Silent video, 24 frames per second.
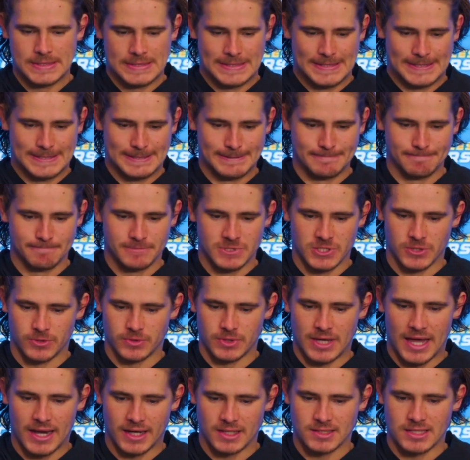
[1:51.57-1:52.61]
Um, so
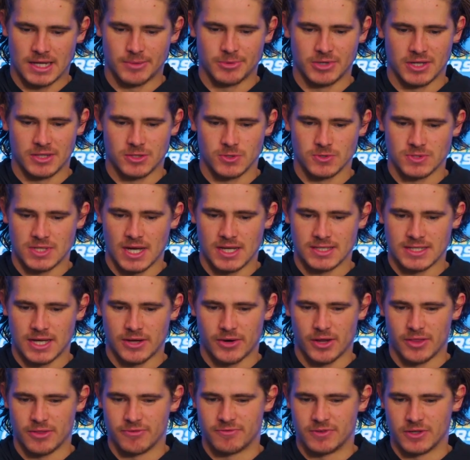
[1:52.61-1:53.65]
anytime you get those guys out
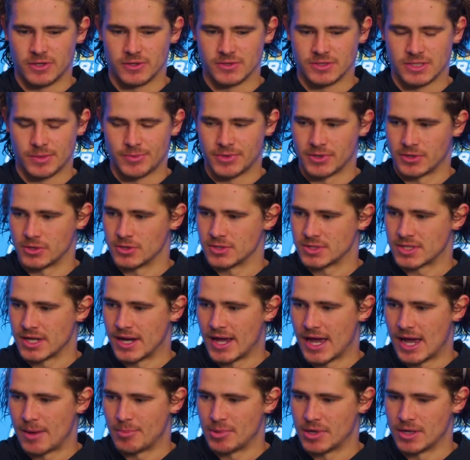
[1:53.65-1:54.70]
on the field, something good's going
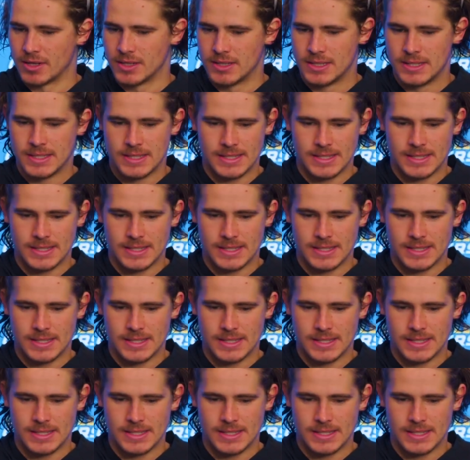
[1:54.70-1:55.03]
to happen.